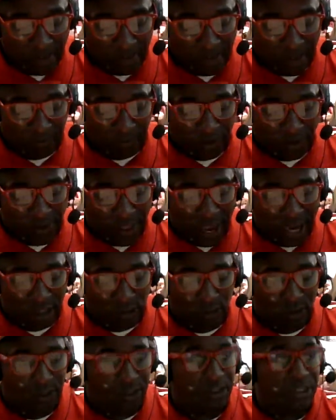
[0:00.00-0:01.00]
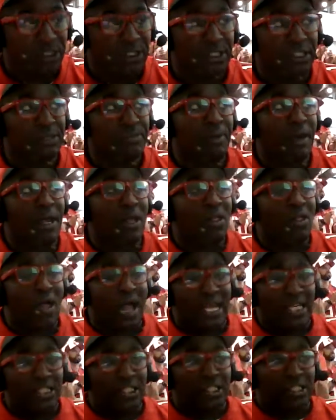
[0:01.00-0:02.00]
But the Niners were
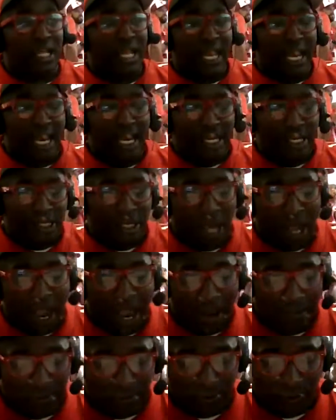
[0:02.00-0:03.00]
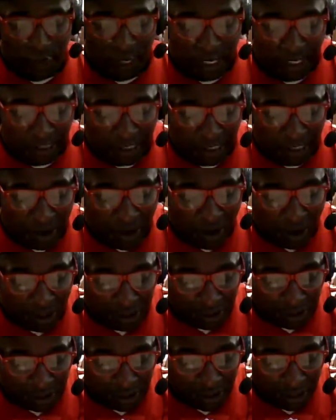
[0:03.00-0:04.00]
penalized 10 times for 80
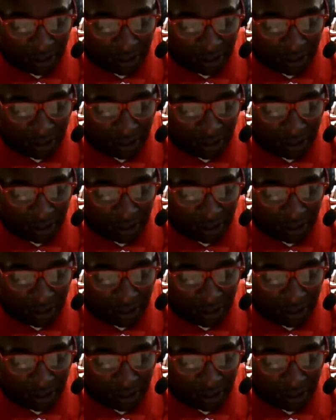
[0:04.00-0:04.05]
yards,